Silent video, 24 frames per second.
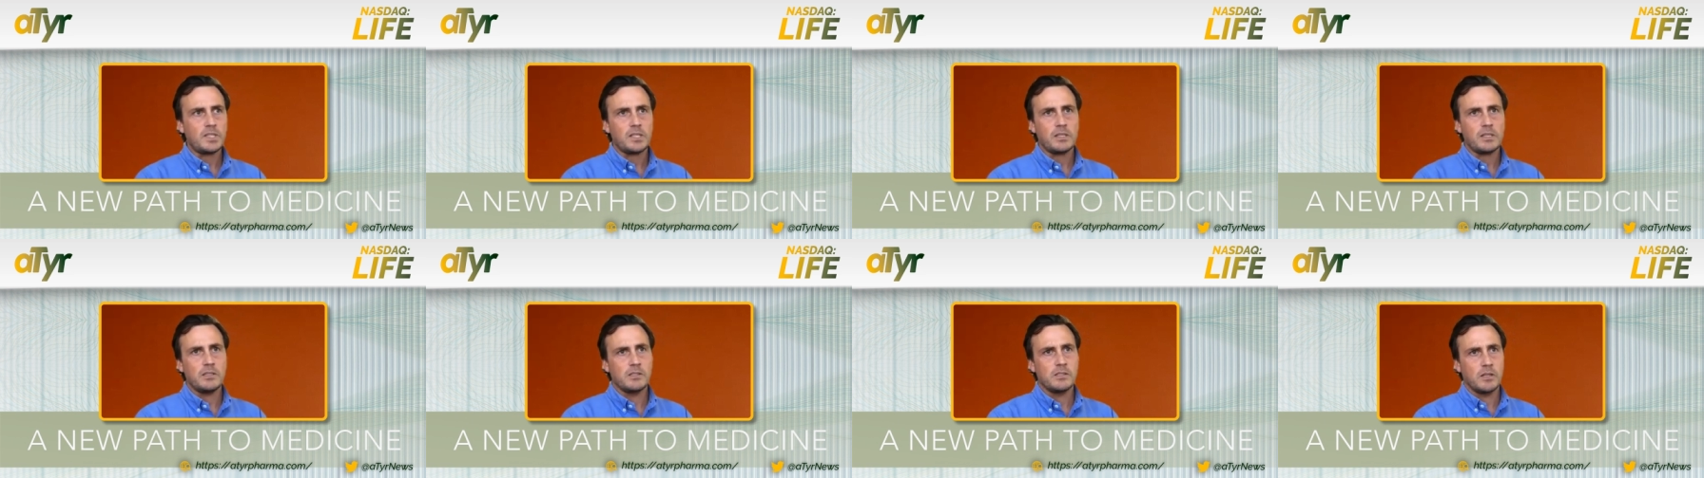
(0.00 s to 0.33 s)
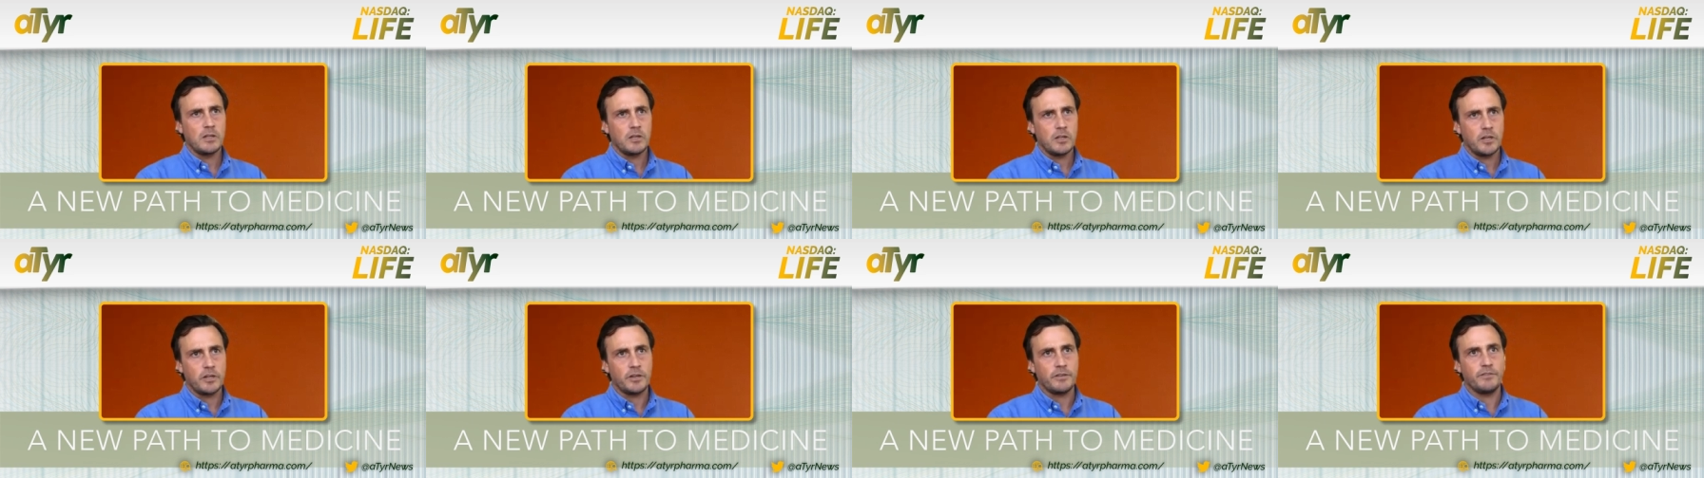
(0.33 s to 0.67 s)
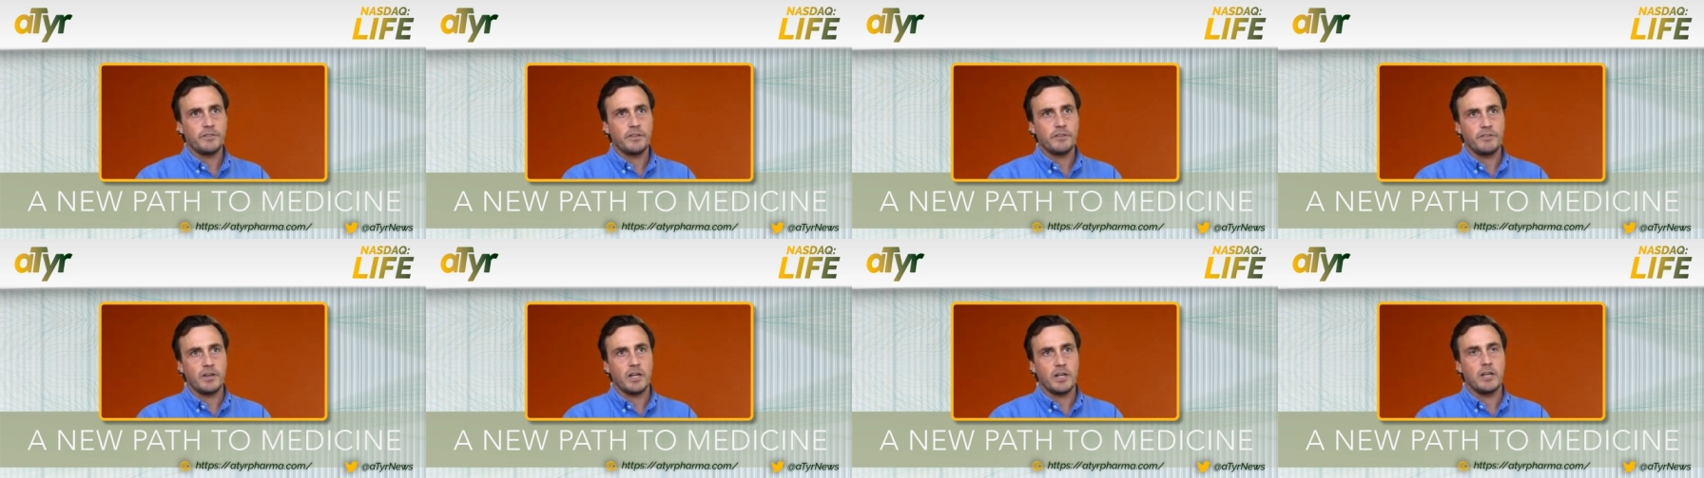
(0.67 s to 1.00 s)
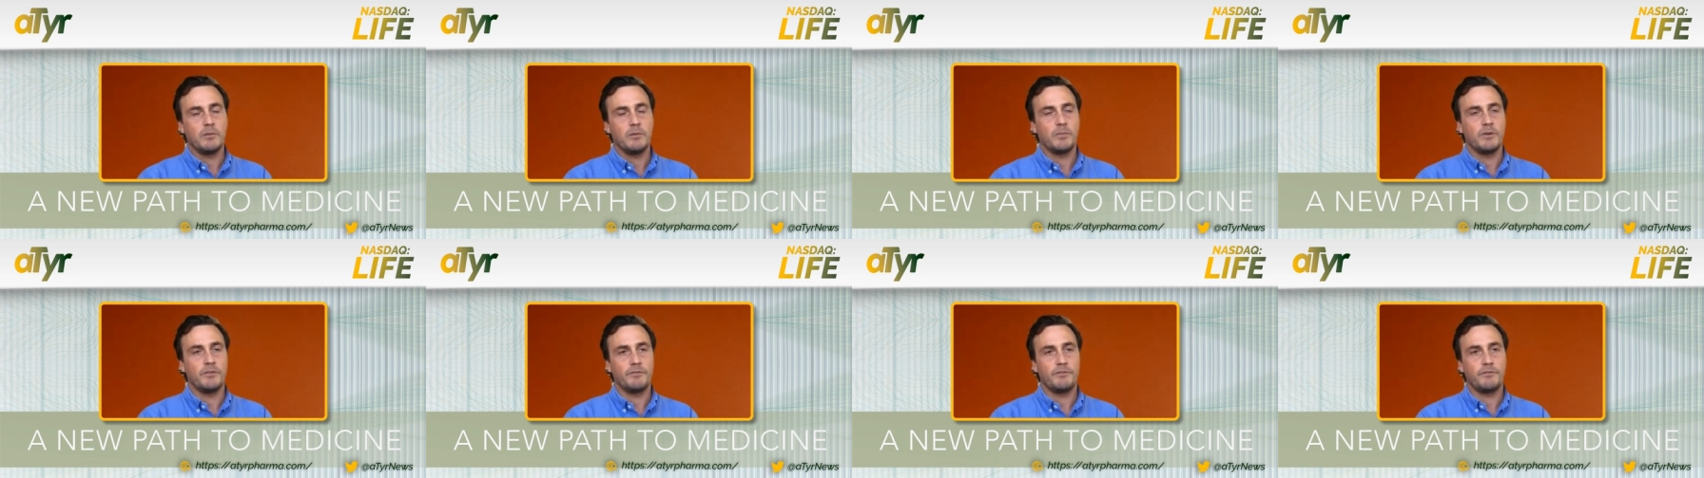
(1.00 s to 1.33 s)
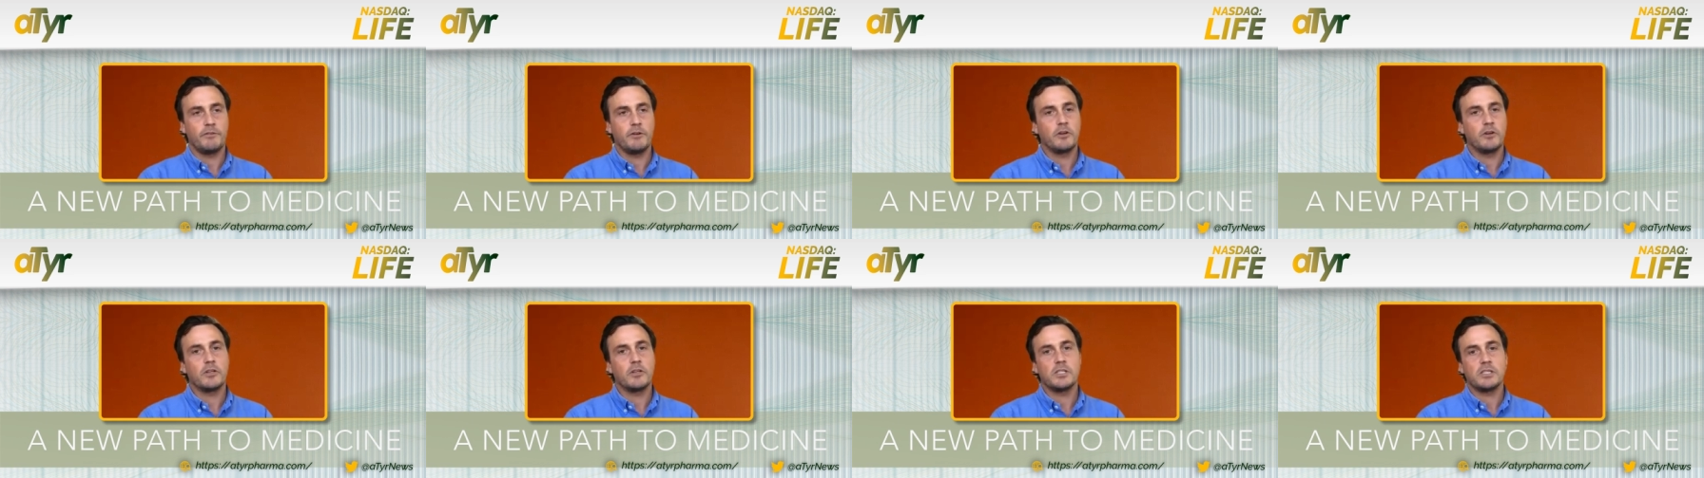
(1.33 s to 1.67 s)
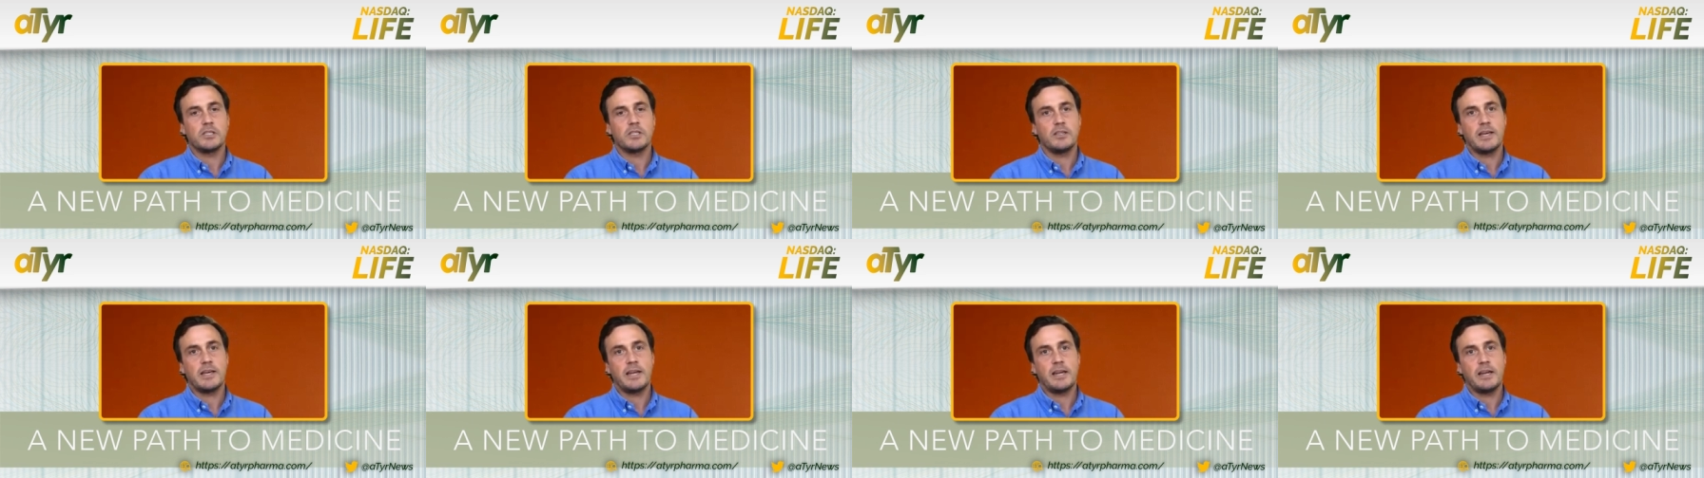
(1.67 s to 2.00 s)
There's a lot of development focus
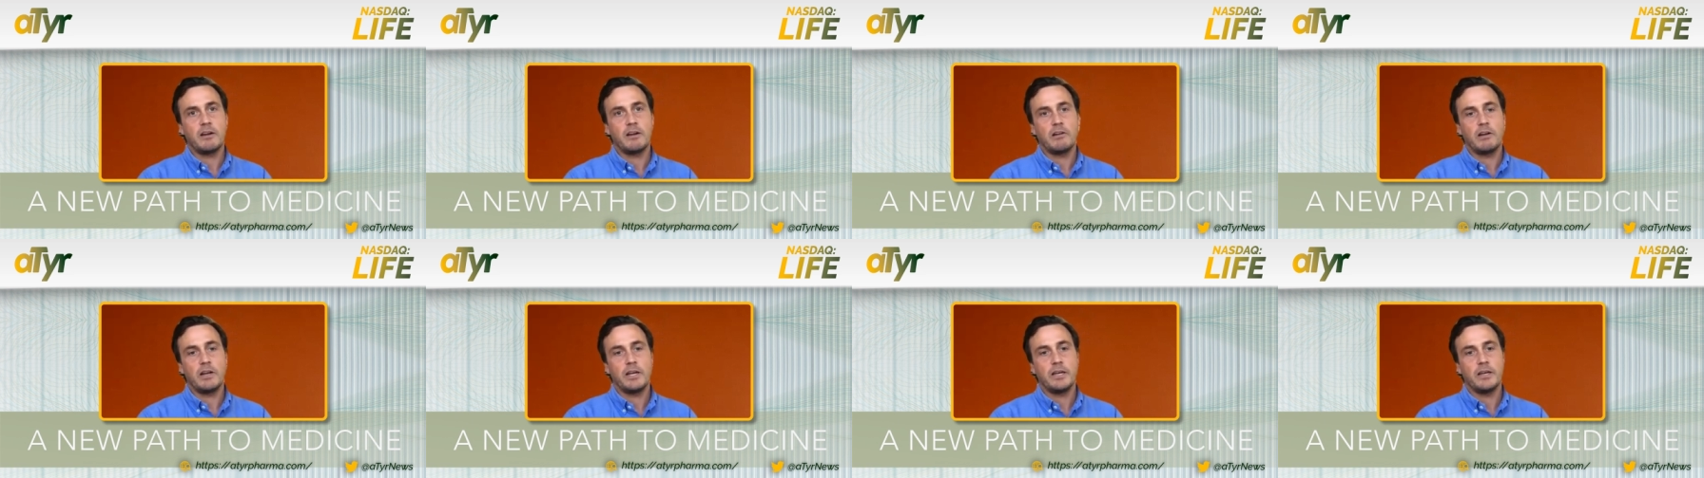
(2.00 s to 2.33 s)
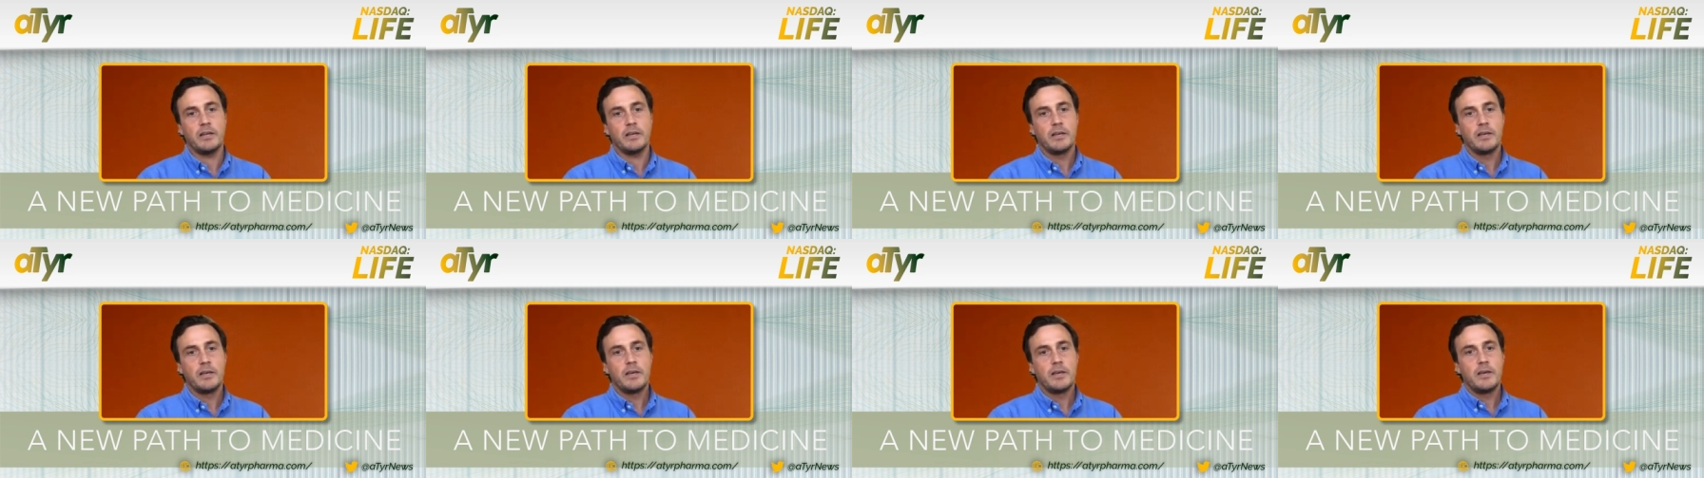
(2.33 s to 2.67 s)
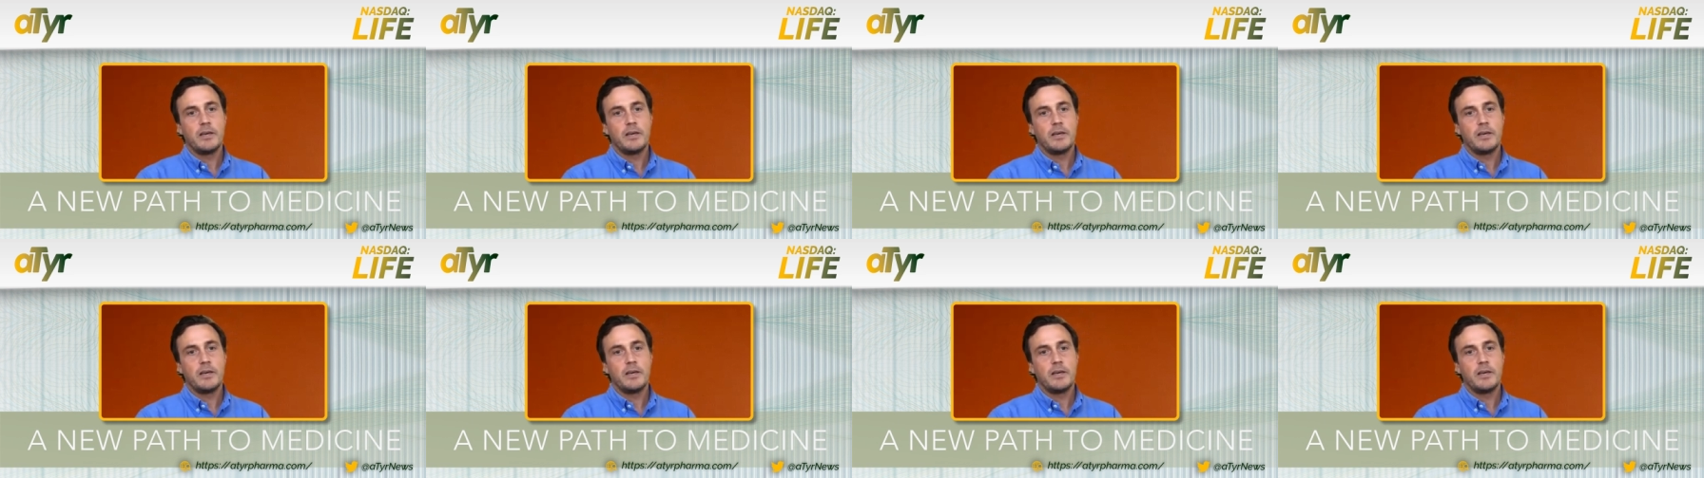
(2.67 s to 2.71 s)
in that area.